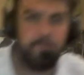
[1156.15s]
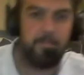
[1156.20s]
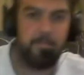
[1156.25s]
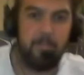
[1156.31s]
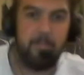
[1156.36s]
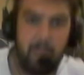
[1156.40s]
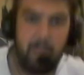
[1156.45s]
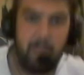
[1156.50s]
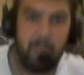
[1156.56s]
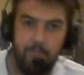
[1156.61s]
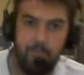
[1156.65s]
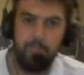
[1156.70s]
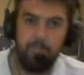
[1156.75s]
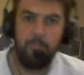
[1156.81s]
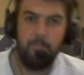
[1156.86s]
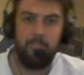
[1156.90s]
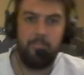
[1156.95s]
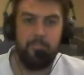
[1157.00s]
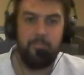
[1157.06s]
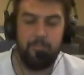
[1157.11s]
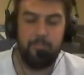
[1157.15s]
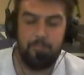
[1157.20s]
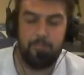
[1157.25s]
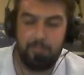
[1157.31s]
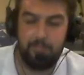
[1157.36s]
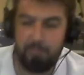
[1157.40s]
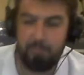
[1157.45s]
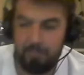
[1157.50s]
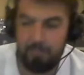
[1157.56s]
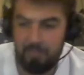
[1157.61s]

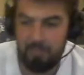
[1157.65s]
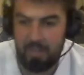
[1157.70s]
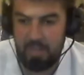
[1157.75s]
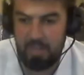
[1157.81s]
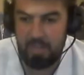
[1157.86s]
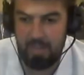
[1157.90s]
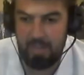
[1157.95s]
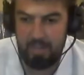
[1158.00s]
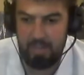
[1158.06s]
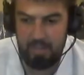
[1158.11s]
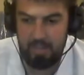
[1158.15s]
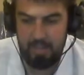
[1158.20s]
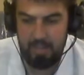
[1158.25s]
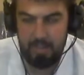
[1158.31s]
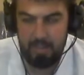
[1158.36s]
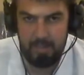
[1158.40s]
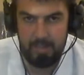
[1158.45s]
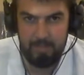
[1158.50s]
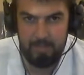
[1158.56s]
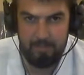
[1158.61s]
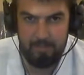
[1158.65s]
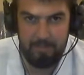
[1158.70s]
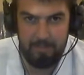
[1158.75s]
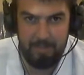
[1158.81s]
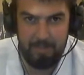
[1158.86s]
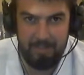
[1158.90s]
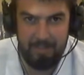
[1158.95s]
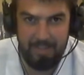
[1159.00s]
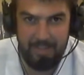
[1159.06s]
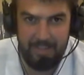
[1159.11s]

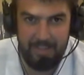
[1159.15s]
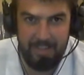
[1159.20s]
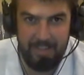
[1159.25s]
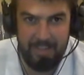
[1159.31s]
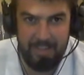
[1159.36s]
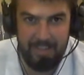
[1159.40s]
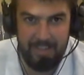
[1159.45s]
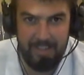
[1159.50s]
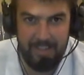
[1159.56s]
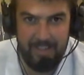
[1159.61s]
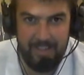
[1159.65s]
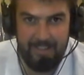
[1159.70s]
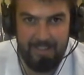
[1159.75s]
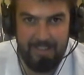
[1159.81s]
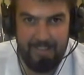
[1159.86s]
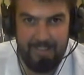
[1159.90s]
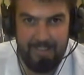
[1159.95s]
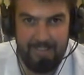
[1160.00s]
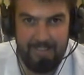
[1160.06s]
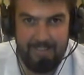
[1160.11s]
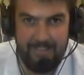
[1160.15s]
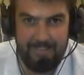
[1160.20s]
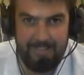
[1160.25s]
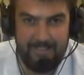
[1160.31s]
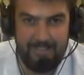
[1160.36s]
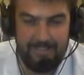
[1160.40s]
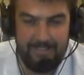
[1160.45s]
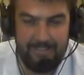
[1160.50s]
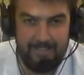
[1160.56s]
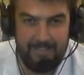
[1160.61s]

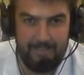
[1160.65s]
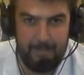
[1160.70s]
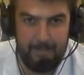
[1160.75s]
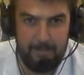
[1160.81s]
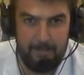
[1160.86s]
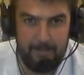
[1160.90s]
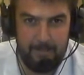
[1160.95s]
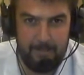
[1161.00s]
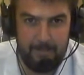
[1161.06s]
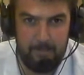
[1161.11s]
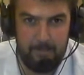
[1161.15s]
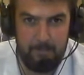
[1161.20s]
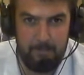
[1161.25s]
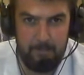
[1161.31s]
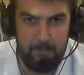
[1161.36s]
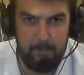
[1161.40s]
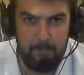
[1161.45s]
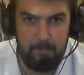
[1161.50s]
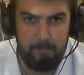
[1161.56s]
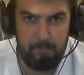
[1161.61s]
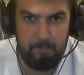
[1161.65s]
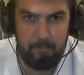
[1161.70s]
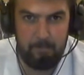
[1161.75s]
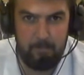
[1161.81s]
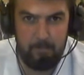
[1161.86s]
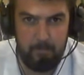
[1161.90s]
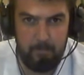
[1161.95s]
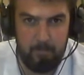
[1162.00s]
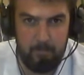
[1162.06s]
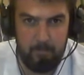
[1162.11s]

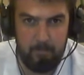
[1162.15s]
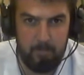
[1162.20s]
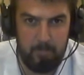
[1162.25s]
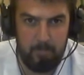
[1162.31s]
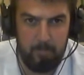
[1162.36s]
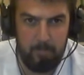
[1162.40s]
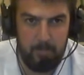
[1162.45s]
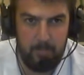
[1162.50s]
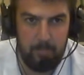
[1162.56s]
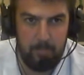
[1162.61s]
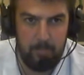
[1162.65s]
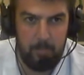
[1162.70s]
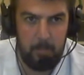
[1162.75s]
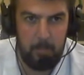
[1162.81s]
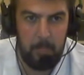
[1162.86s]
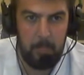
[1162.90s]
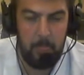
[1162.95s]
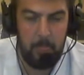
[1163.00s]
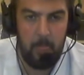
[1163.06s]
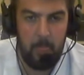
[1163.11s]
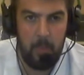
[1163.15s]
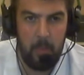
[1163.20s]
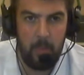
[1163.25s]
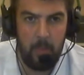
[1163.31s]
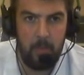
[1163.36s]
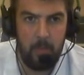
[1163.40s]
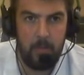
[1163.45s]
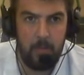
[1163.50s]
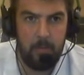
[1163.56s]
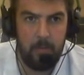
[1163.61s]

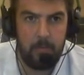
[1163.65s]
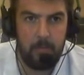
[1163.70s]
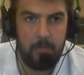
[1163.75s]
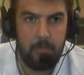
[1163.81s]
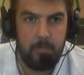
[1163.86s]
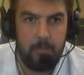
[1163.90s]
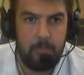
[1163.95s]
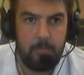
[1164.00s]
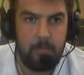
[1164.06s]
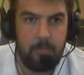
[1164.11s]
The person shown says nothing.